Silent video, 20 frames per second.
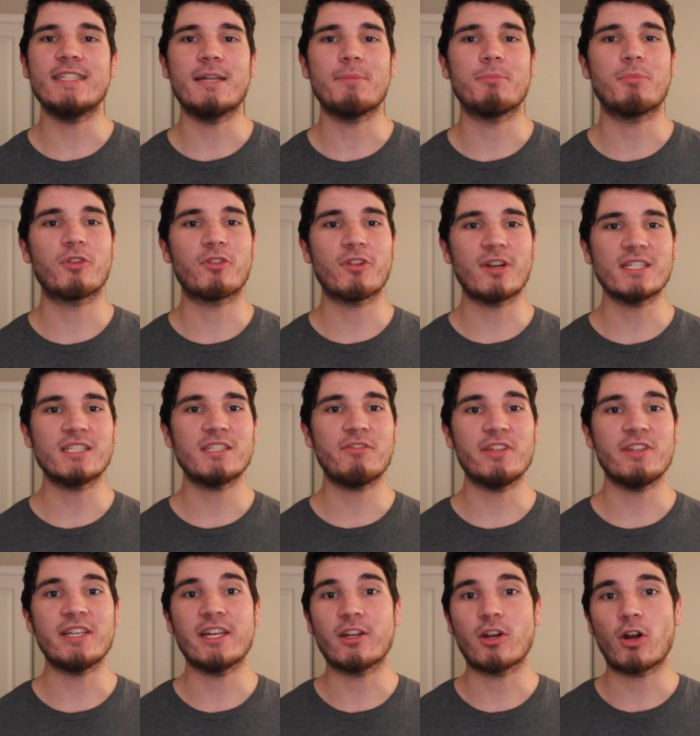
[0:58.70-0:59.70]
and
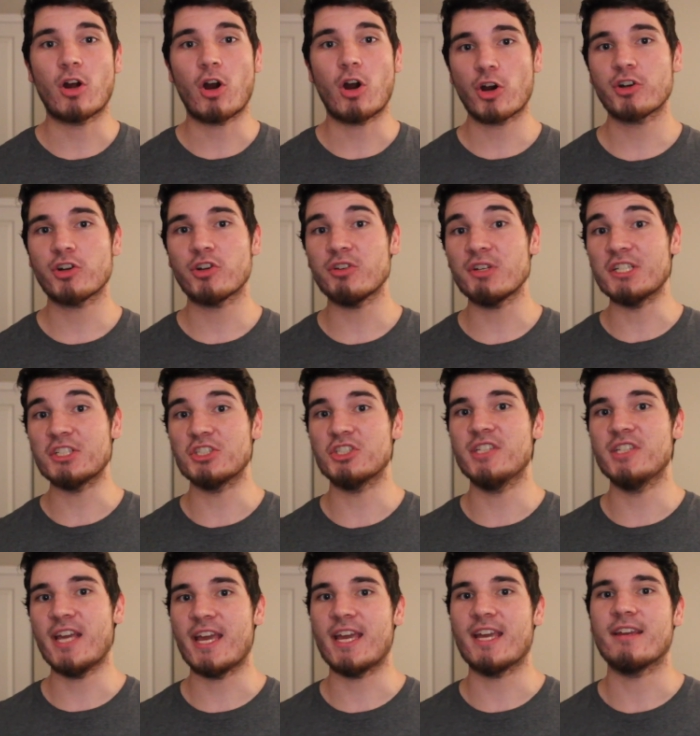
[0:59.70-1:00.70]
progressively get harder each
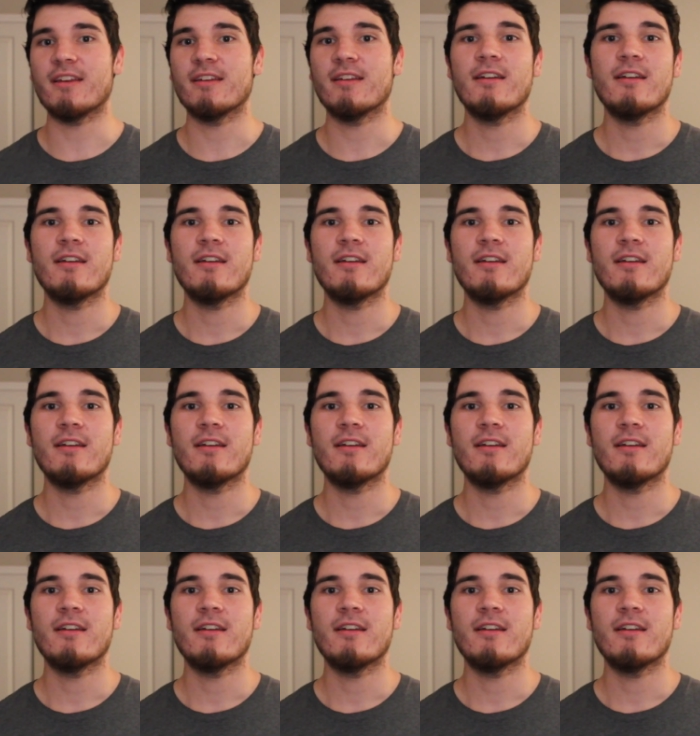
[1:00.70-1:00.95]
day.